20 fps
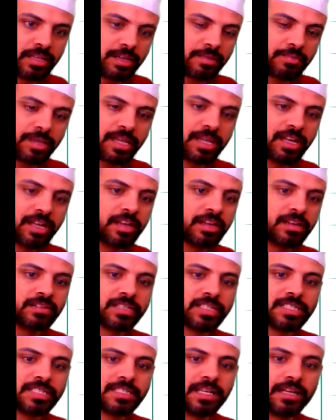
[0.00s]
make clear
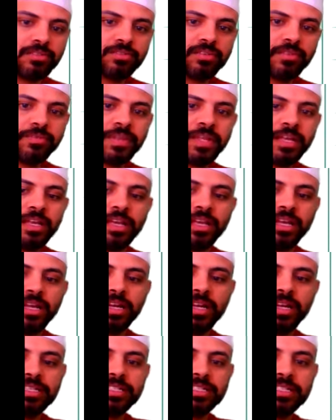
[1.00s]
the sound.
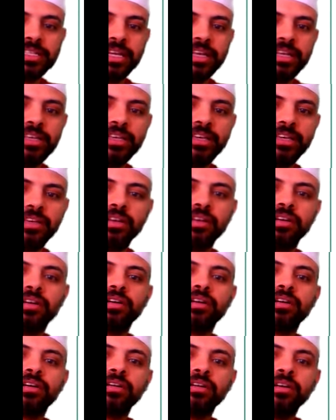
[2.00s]
Let's say
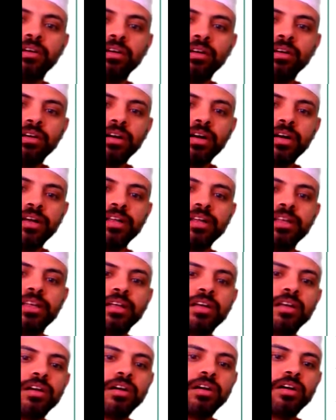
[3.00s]
kha,
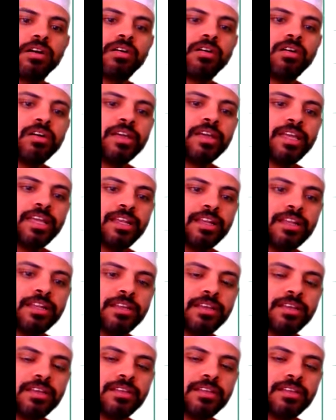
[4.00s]
ghain.